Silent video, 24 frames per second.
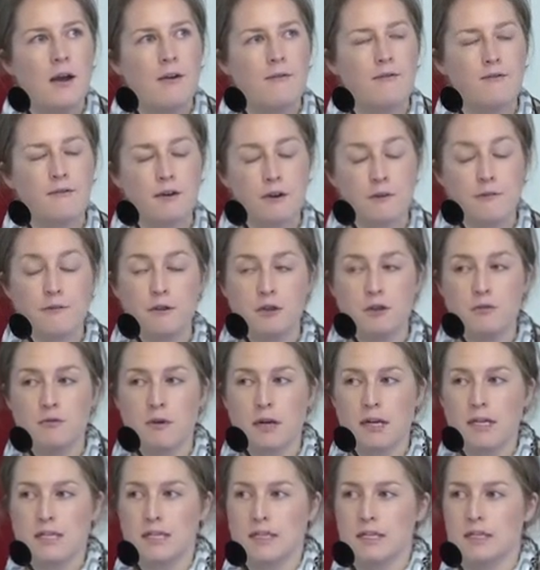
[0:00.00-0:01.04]
for a few
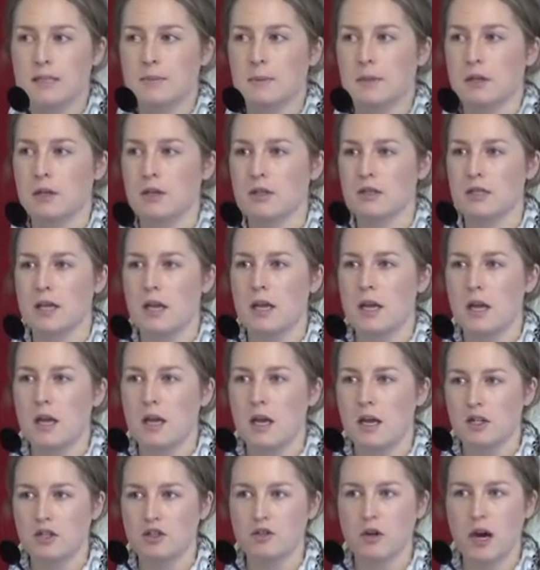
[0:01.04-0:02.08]
reasons, because
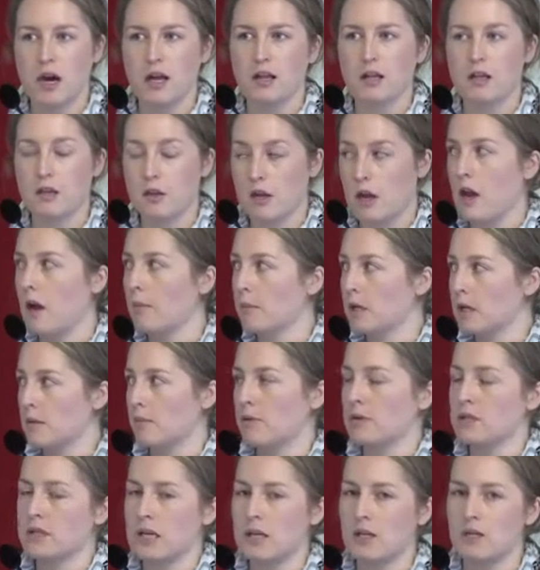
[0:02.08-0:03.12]
Australia, I'm going to
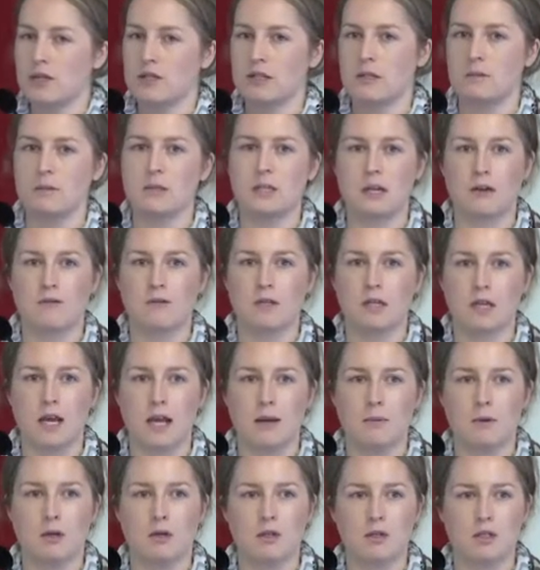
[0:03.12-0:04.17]
present you some stuff today
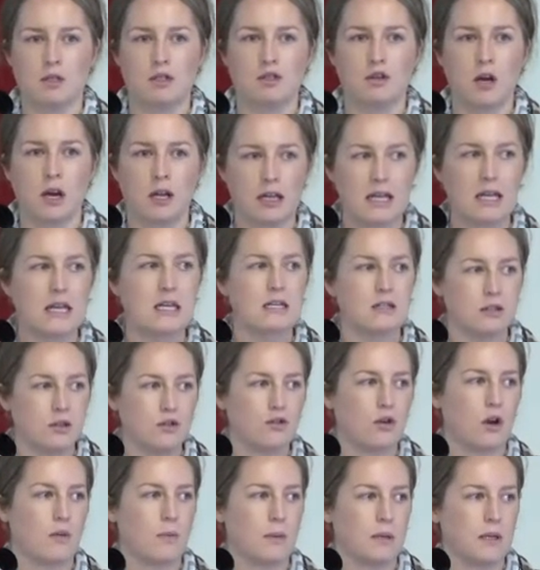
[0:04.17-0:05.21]
because Australia is a
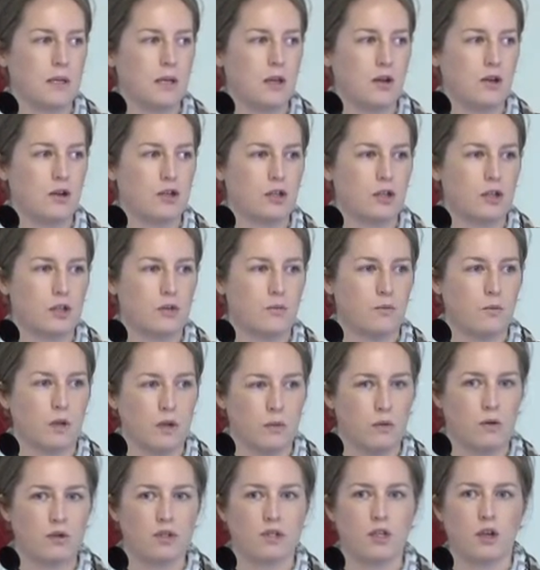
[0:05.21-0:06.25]
drop in the ocean
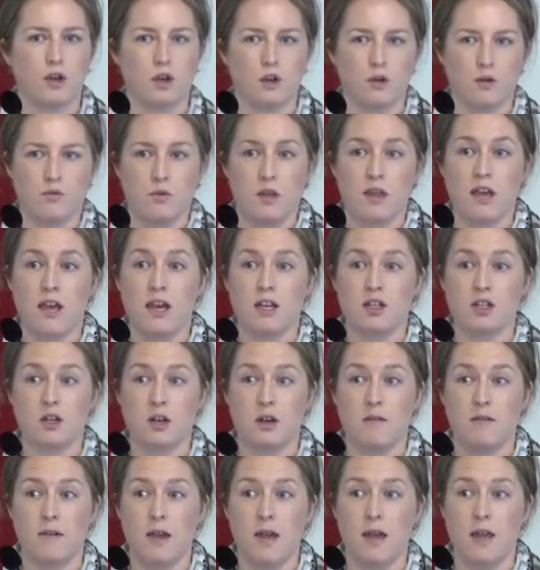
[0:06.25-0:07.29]
with what's going on with
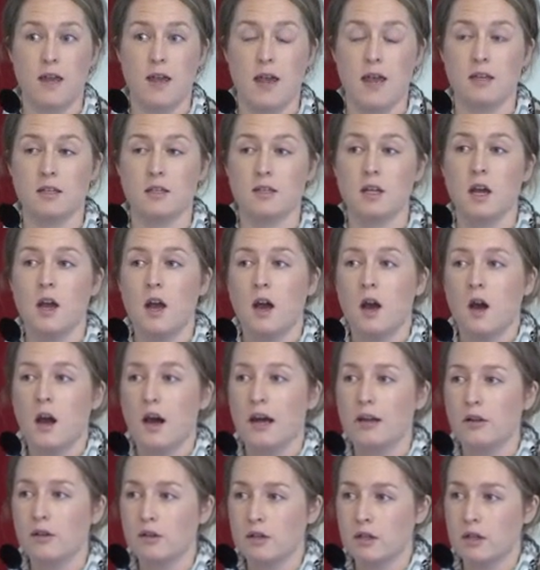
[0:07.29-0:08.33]
HIV, and
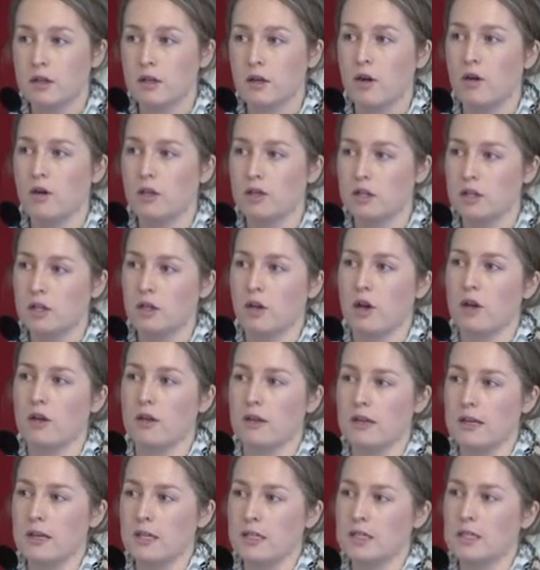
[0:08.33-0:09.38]
I got the honour to go to
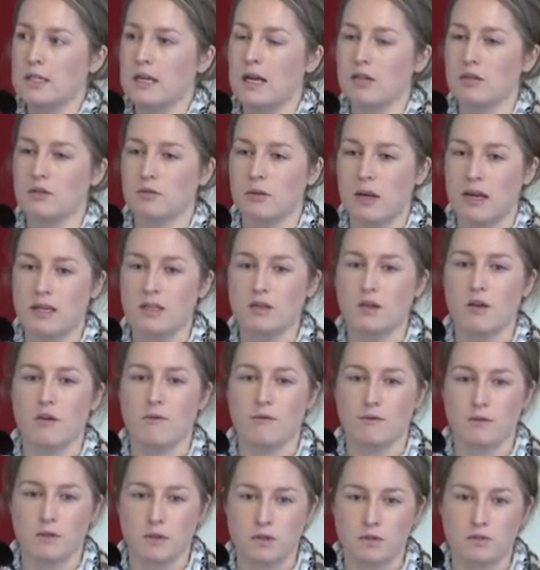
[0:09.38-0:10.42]
the International AIDS
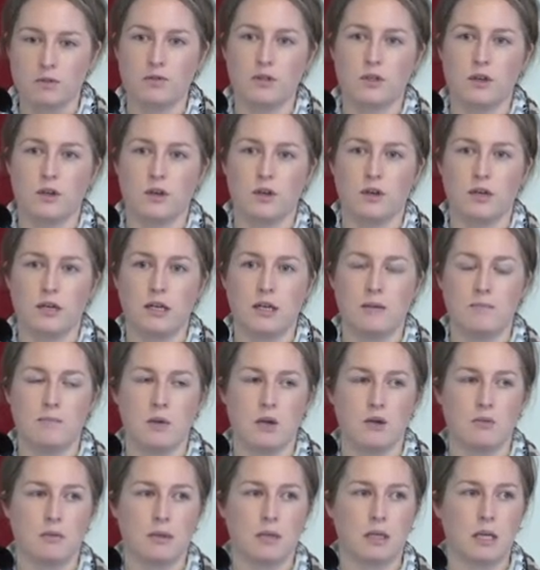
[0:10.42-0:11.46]
Conference also in
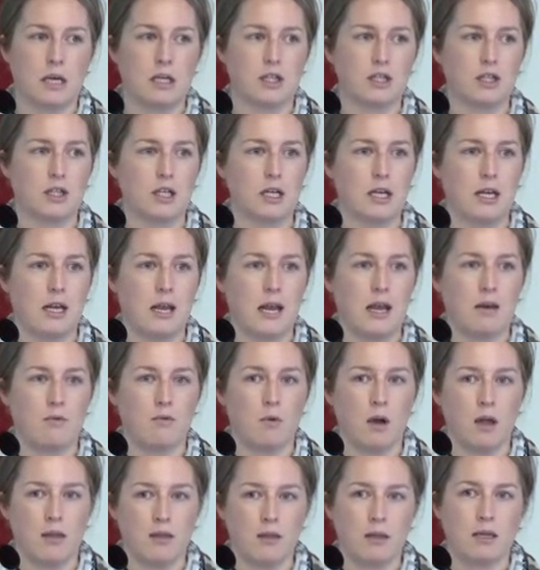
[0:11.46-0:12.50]
Melbourne last year, and
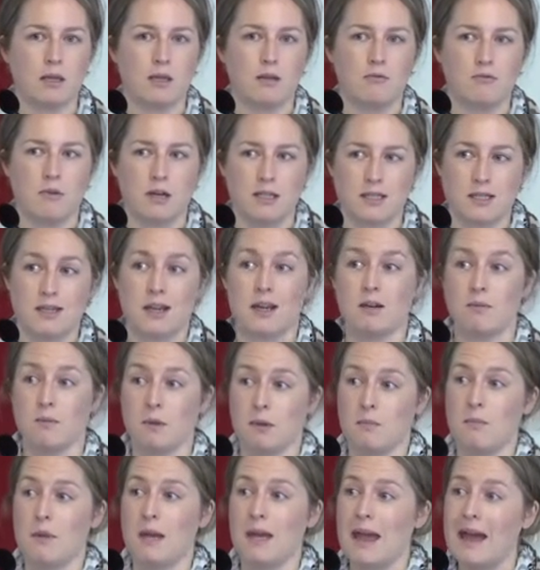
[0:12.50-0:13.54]
one thing that resonated
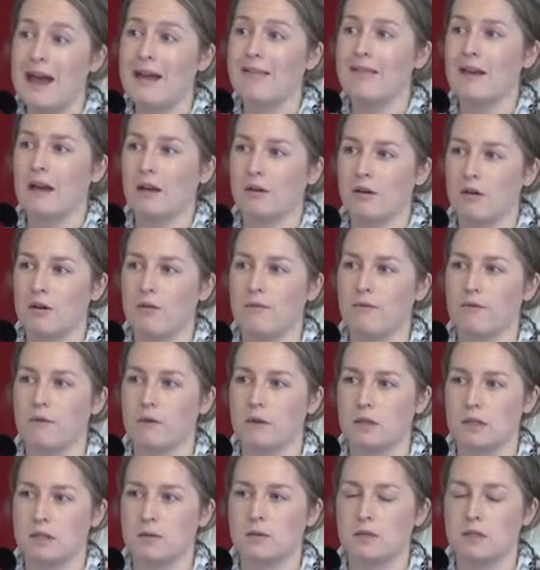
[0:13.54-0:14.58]
with me at that
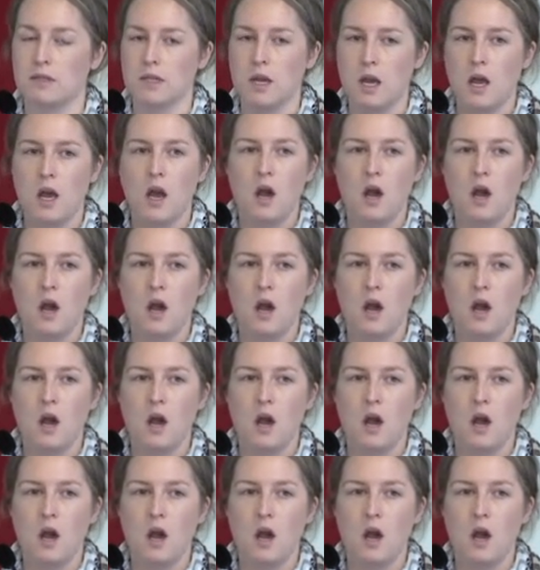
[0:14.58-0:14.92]
conference was